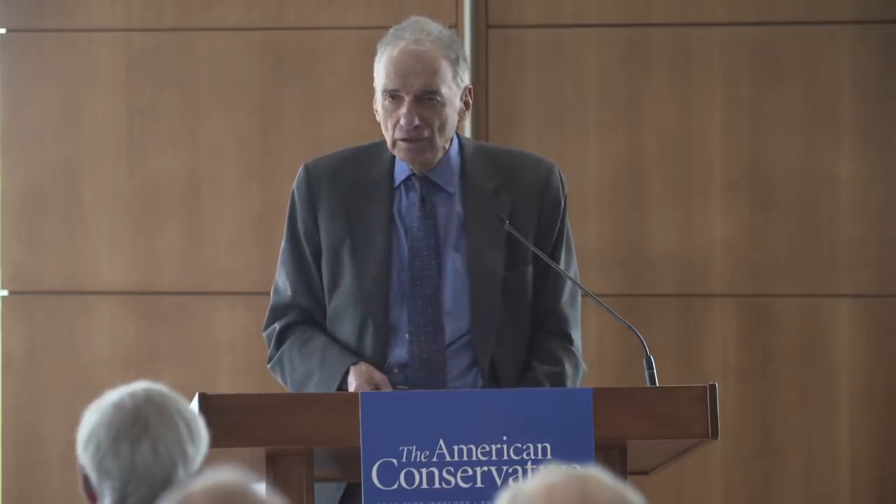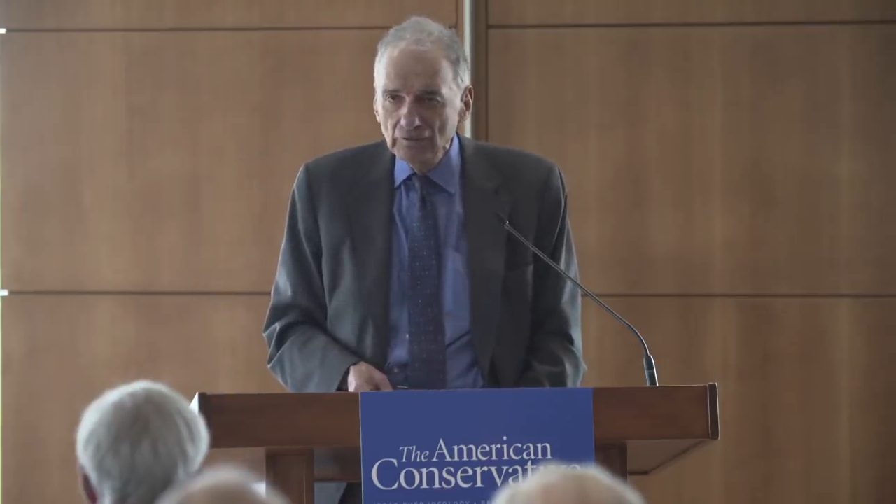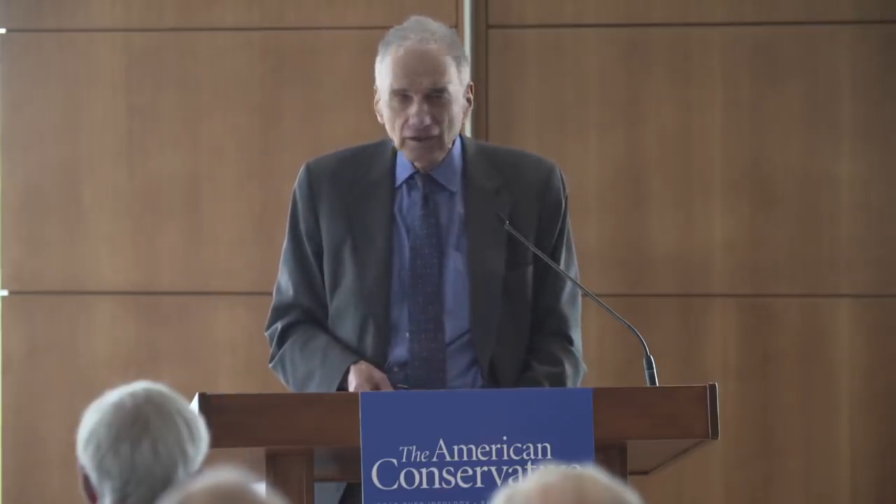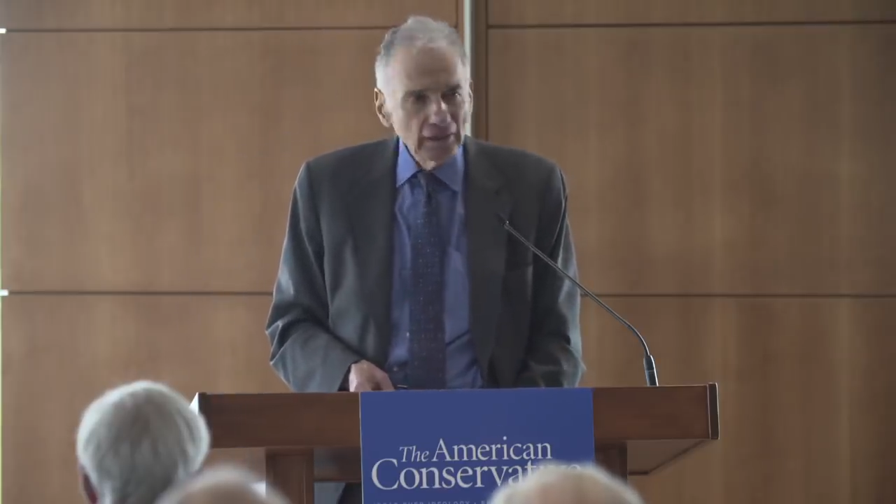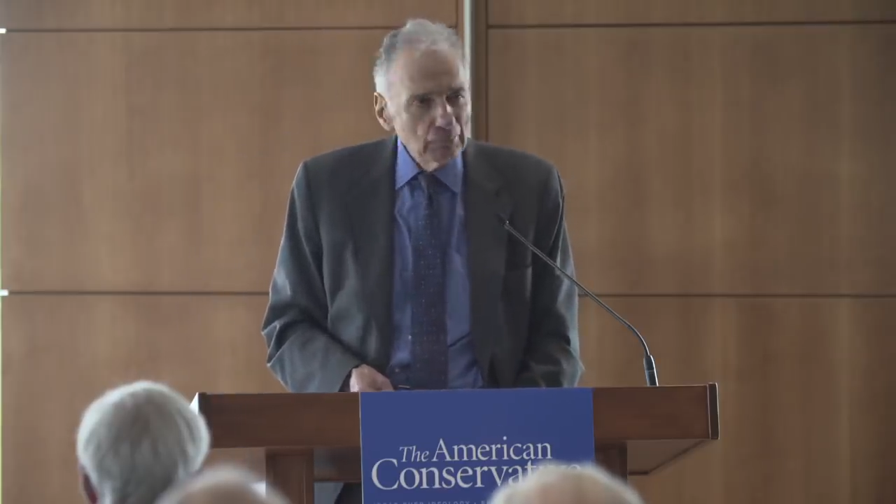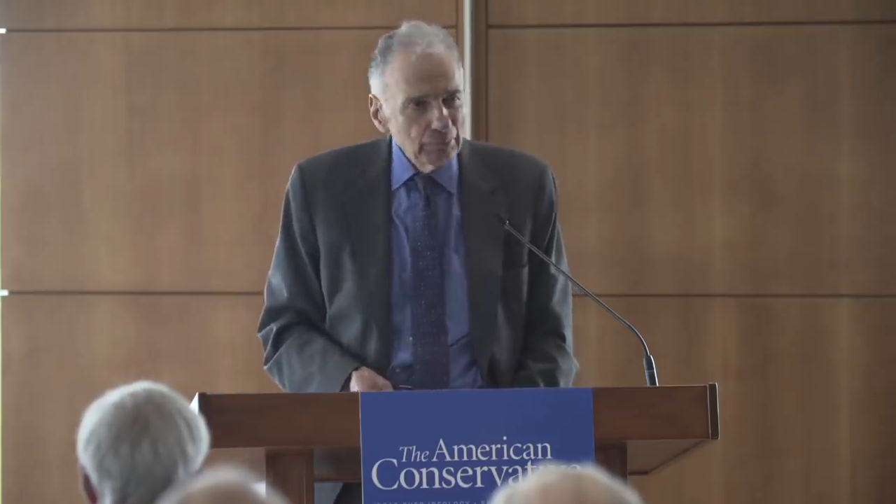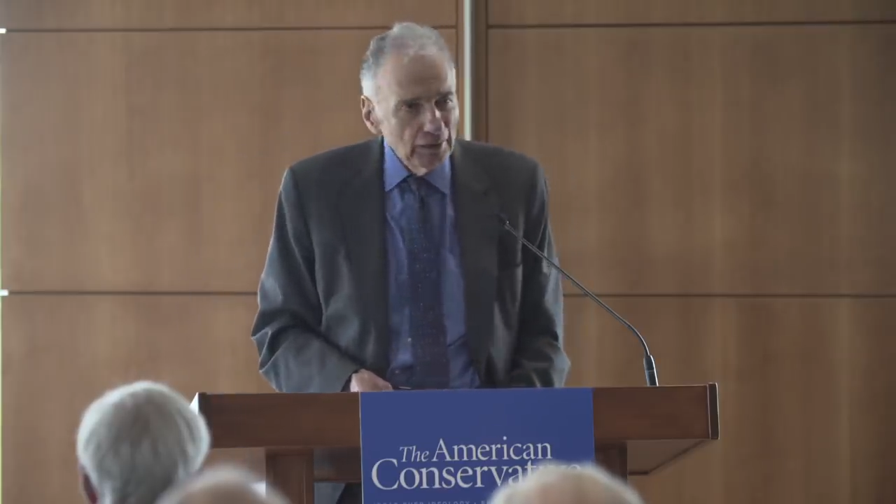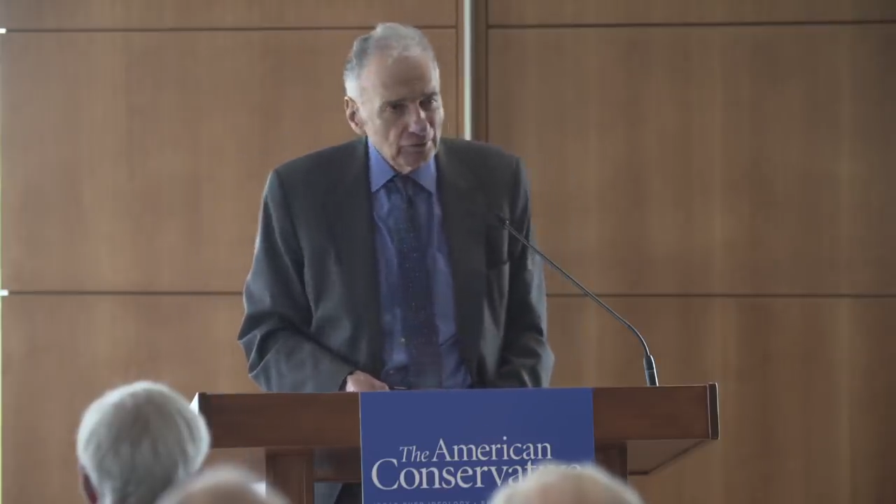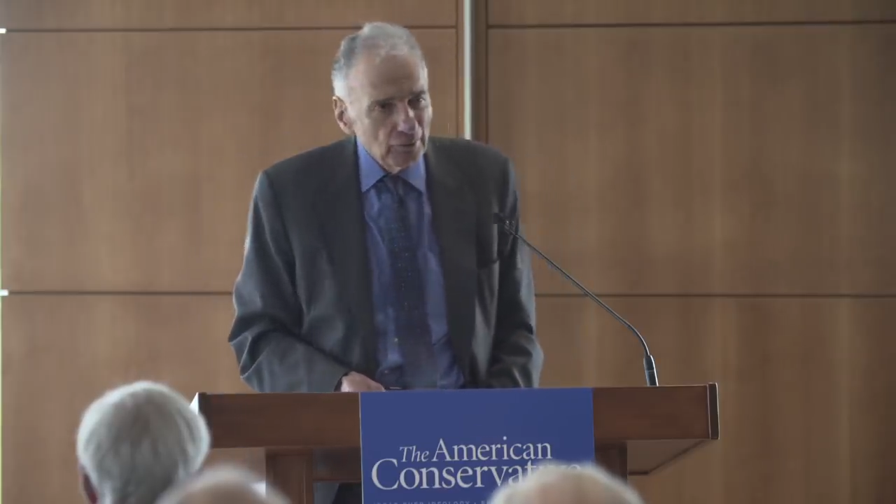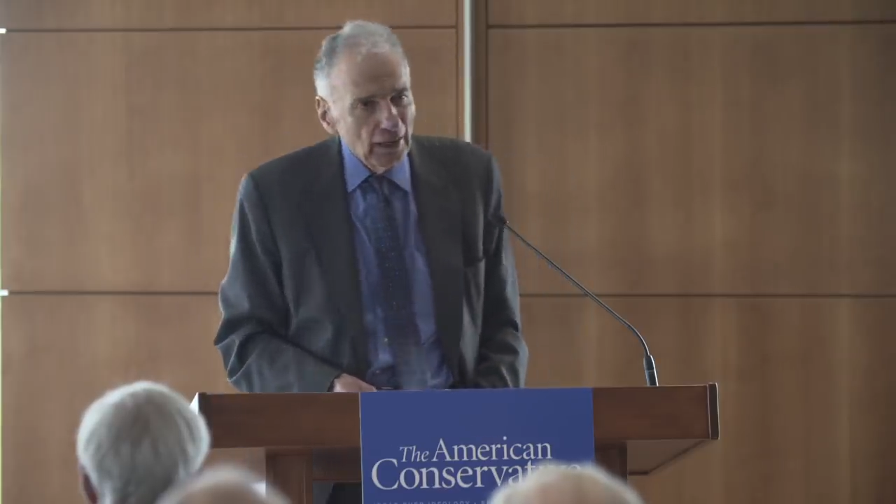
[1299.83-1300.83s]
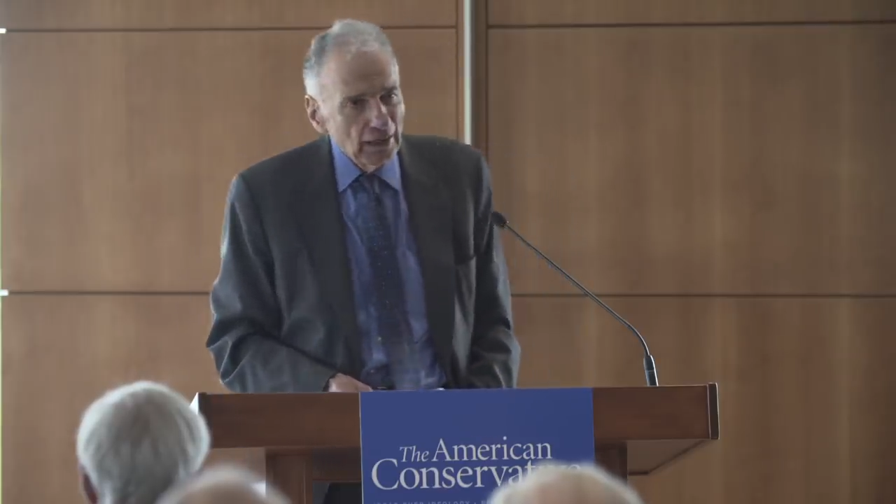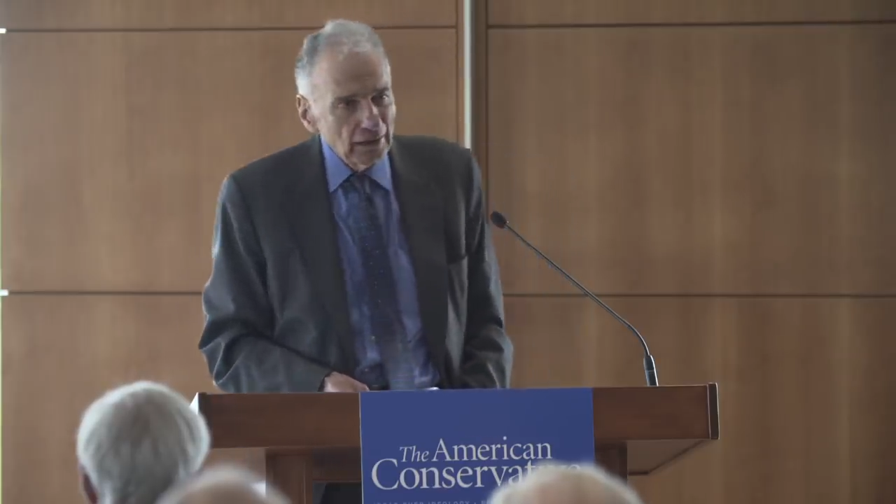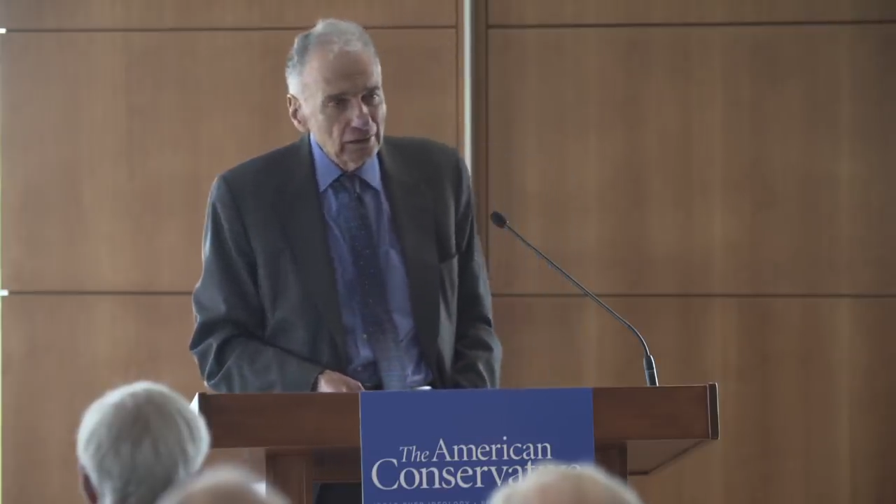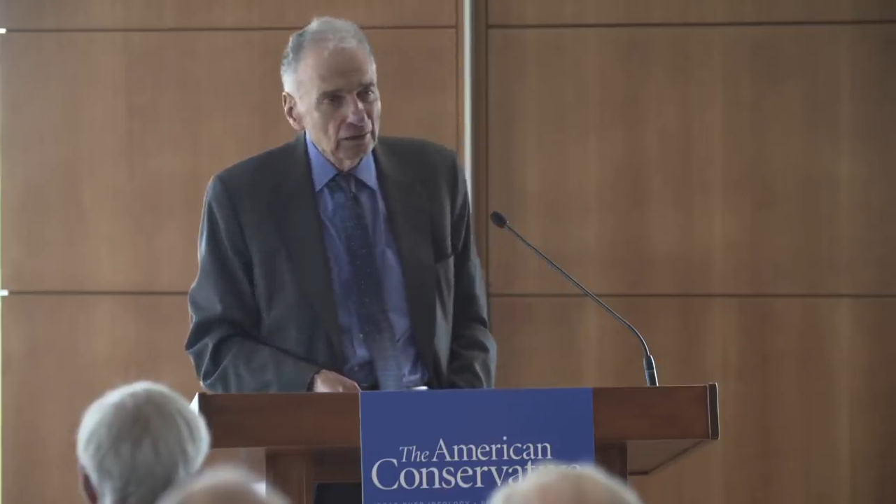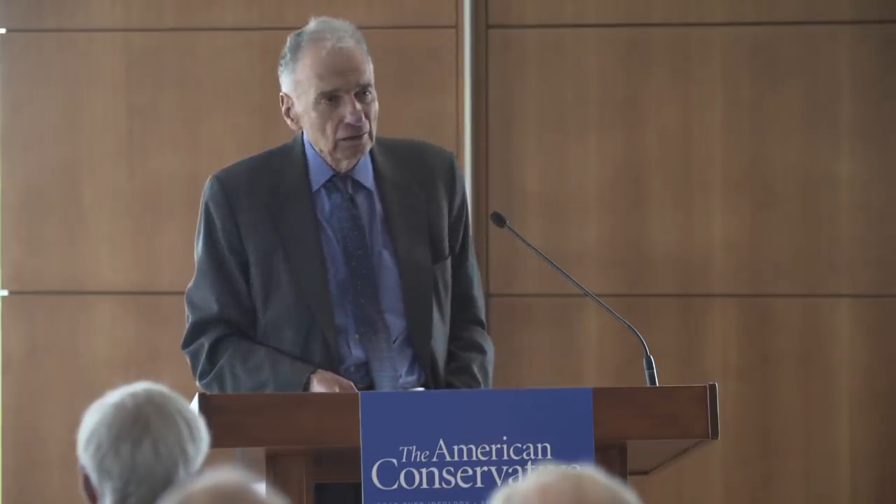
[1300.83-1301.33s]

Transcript: They're not patriotic.